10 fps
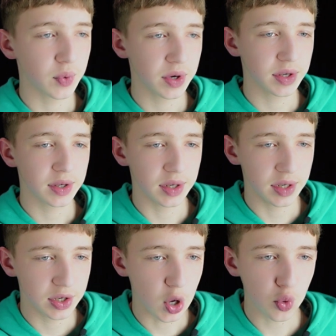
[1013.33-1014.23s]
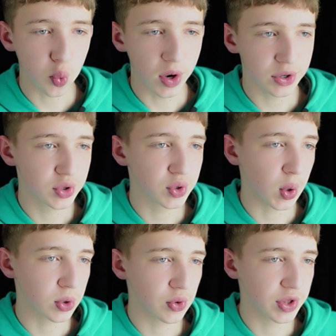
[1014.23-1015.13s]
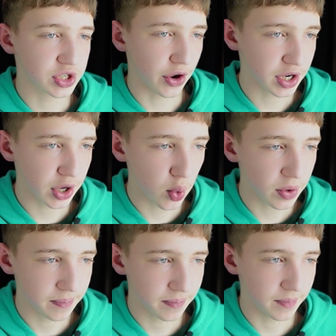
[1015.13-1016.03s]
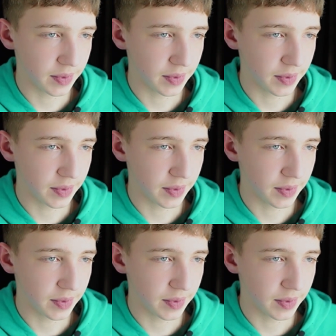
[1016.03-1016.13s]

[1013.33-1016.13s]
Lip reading: We don't want to go to the starting node